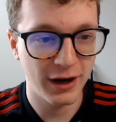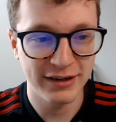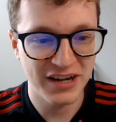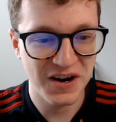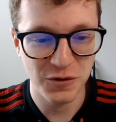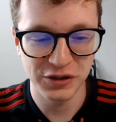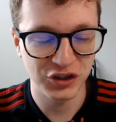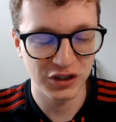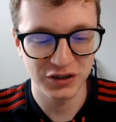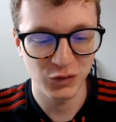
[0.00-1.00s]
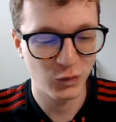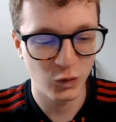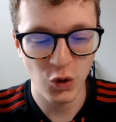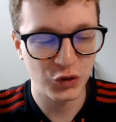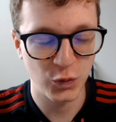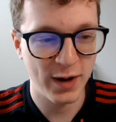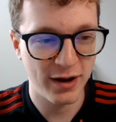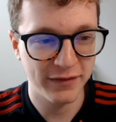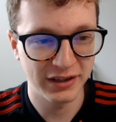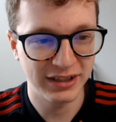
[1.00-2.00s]
I know, it just rolls right
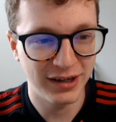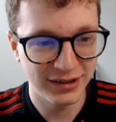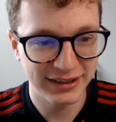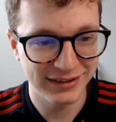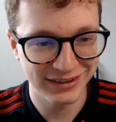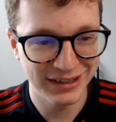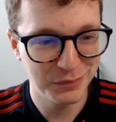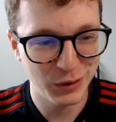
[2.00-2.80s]
off the tongue, doesn't it?